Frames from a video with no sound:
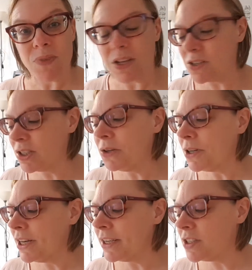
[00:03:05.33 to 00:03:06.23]
So
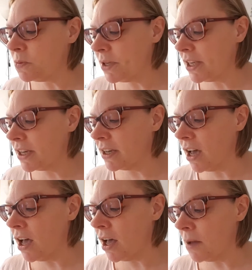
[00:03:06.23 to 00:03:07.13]
next week,
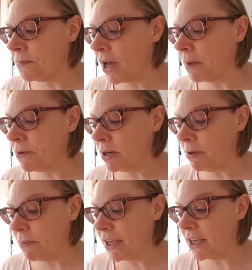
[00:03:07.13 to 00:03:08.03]
I'm going to
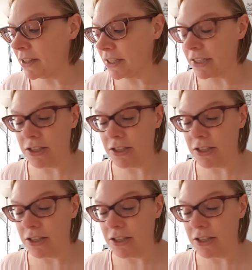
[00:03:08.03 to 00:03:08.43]
be making